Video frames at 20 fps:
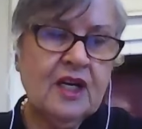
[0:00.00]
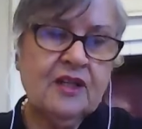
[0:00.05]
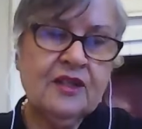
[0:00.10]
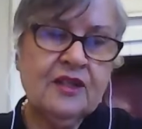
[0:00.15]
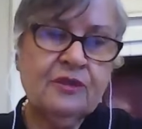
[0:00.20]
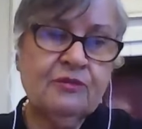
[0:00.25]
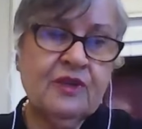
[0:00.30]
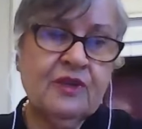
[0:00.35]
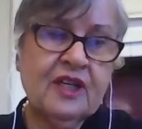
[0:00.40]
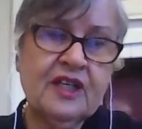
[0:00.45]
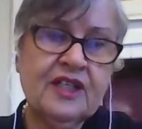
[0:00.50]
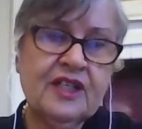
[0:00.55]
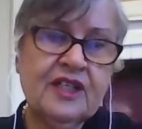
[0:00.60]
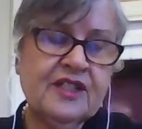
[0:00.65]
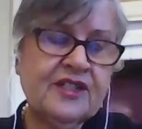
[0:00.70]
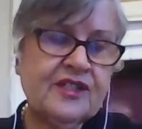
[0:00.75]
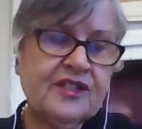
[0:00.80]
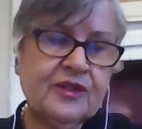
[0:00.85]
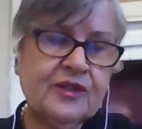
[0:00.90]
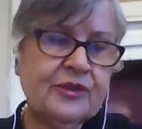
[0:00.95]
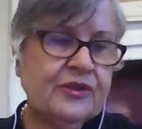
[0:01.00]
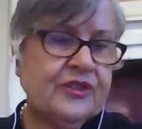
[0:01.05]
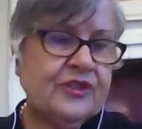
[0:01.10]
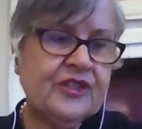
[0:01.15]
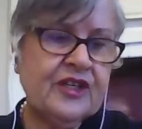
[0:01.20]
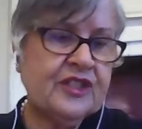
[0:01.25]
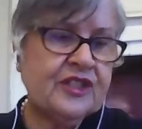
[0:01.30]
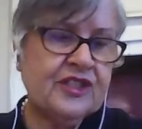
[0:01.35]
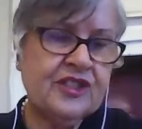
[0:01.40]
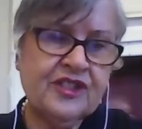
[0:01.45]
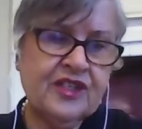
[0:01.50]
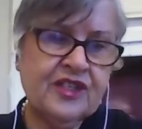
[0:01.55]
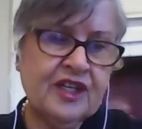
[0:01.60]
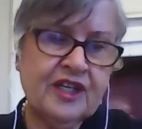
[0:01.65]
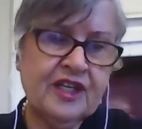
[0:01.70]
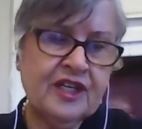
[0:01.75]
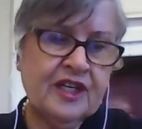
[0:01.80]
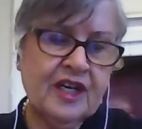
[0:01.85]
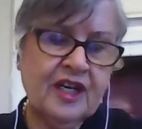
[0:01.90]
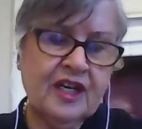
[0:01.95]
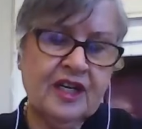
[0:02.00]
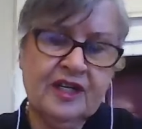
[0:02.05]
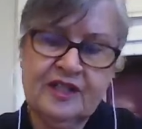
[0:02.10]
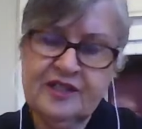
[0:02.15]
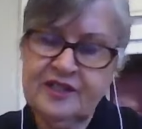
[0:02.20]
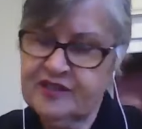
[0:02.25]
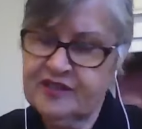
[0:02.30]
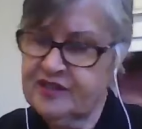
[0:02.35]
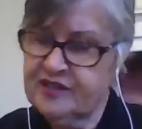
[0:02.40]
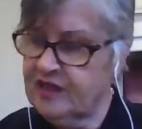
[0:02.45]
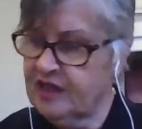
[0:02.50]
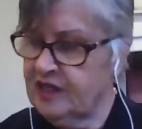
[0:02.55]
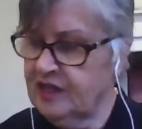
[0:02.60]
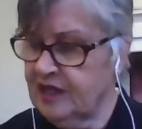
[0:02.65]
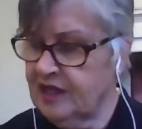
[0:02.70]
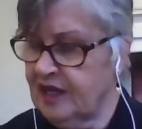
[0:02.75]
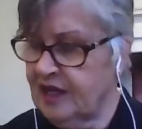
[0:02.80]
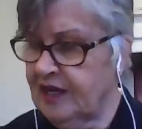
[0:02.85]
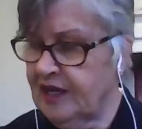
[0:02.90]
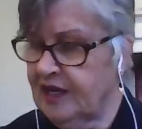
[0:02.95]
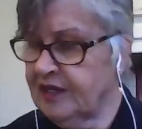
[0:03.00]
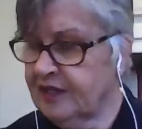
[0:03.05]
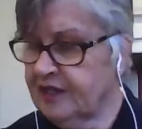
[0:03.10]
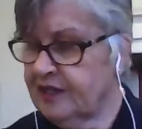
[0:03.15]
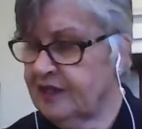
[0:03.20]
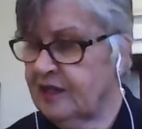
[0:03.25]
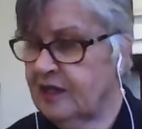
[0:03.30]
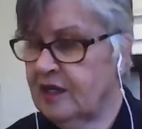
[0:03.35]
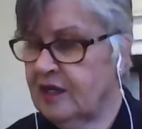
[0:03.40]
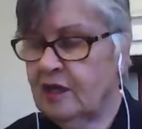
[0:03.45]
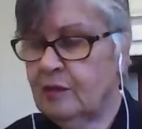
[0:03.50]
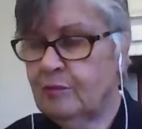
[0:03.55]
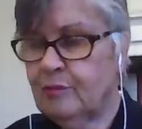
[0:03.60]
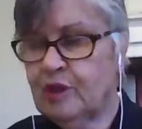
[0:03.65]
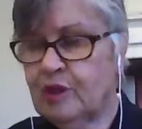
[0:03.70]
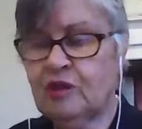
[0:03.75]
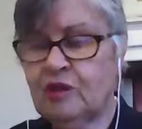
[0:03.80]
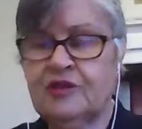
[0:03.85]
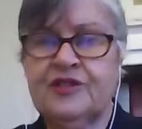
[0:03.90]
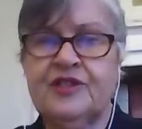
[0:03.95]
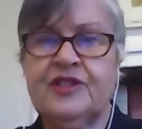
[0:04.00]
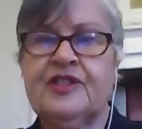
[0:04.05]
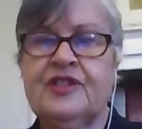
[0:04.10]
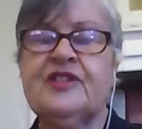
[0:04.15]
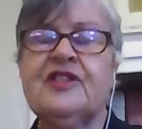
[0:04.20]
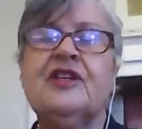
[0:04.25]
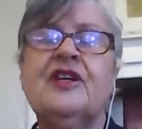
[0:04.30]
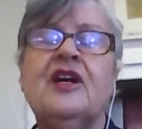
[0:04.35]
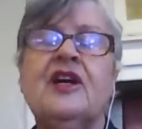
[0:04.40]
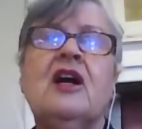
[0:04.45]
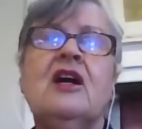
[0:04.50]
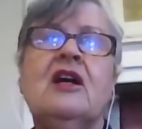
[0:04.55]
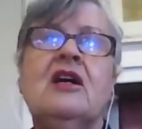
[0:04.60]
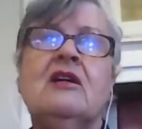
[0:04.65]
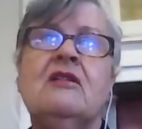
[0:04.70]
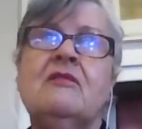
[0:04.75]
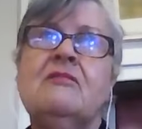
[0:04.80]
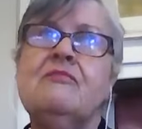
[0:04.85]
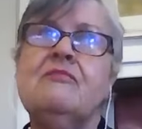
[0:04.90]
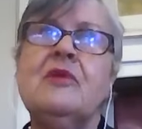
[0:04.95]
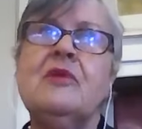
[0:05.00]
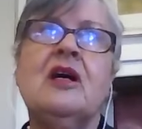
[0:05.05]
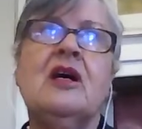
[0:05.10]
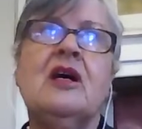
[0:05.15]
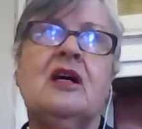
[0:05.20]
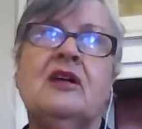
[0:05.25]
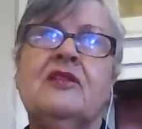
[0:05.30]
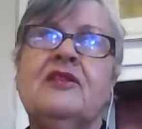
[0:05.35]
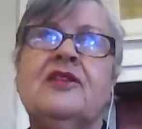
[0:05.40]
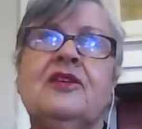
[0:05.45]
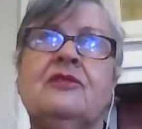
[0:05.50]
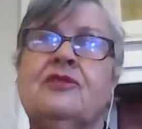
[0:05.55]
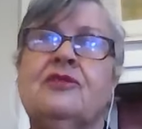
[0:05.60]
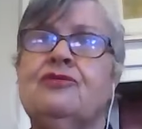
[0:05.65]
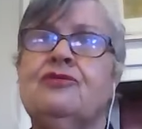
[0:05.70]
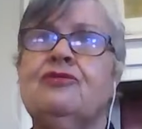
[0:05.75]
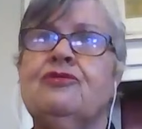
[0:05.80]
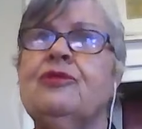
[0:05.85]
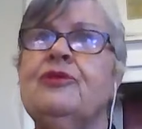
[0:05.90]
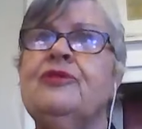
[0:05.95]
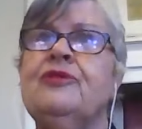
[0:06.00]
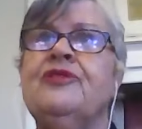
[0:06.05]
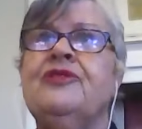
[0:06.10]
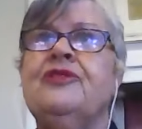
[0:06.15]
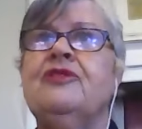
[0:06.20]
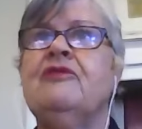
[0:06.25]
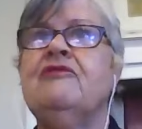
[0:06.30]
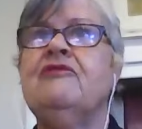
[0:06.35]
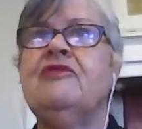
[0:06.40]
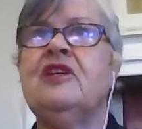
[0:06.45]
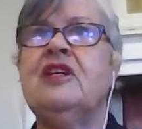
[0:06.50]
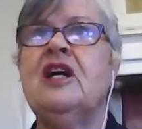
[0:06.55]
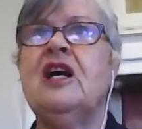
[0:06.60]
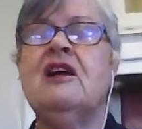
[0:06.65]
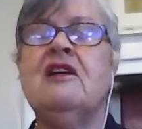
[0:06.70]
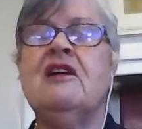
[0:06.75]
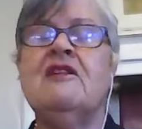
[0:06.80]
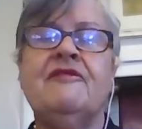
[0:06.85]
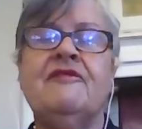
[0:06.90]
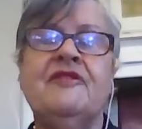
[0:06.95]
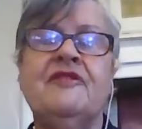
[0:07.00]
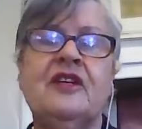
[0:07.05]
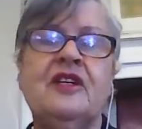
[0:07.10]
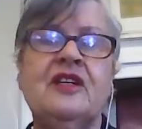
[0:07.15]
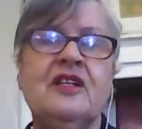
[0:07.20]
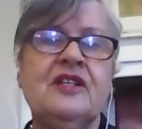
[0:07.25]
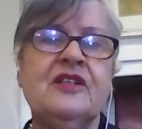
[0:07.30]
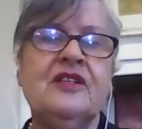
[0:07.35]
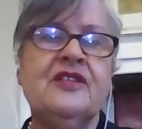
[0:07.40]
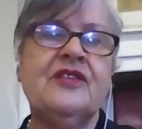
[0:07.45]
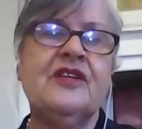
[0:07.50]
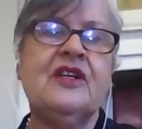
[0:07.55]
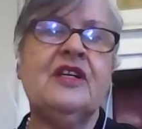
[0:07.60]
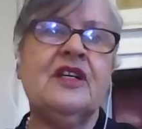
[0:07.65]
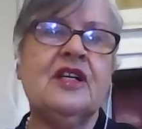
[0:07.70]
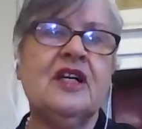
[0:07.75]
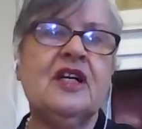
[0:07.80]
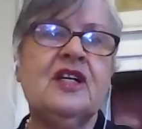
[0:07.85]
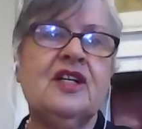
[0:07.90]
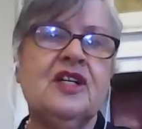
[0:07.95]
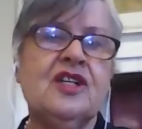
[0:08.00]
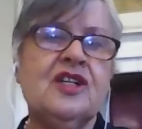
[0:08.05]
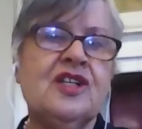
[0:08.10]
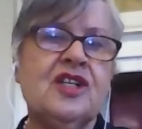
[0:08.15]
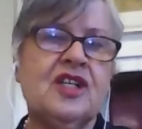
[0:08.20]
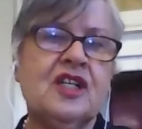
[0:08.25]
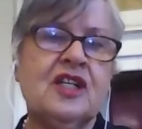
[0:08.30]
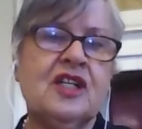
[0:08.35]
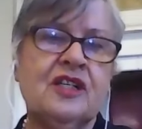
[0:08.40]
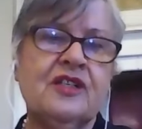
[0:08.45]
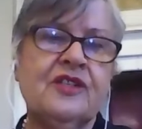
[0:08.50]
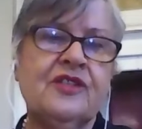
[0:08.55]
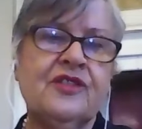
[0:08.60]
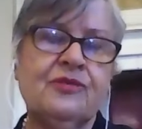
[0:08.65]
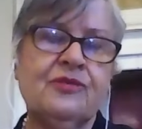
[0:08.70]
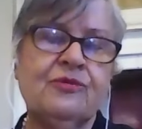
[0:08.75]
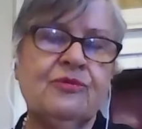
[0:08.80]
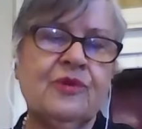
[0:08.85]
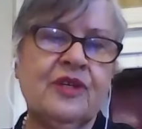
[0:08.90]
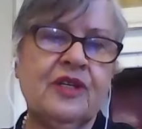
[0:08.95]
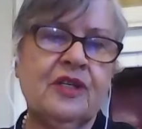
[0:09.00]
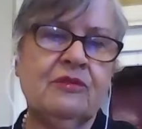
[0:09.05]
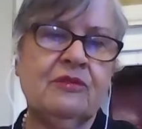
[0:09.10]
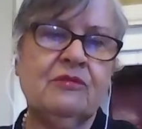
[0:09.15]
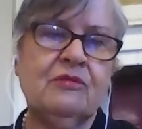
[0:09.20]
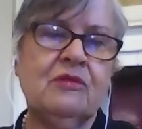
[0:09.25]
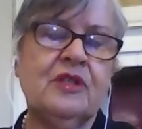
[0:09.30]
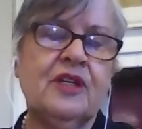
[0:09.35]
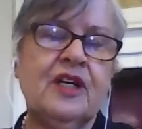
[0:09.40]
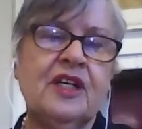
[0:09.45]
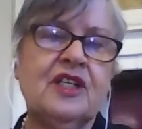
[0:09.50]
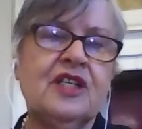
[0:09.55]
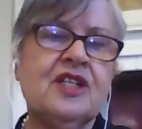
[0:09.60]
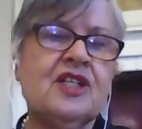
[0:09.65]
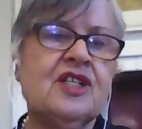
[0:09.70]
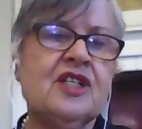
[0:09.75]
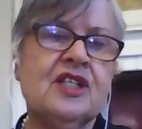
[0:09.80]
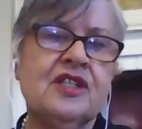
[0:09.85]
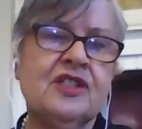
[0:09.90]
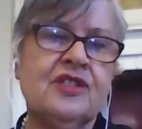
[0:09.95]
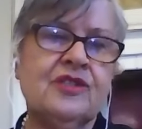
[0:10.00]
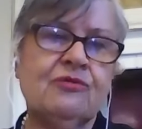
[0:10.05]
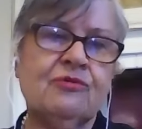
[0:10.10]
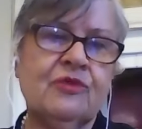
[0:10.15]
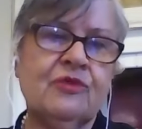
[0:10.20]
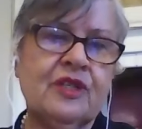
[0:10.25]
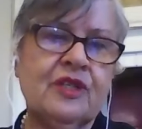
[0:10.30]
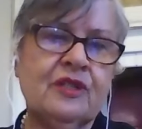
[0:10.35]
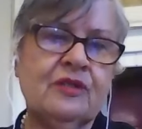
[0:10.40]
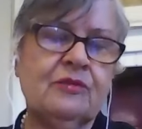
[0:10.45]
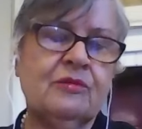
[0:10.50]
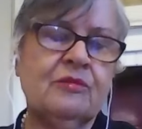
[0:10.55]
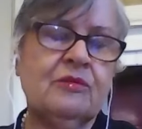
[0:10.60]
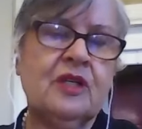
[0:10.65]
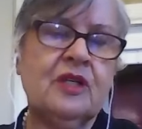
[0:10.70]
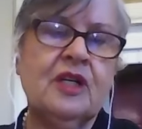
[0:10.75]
There really is no such thing as lack, because there's the truth of life is that energy is real. Energy is real.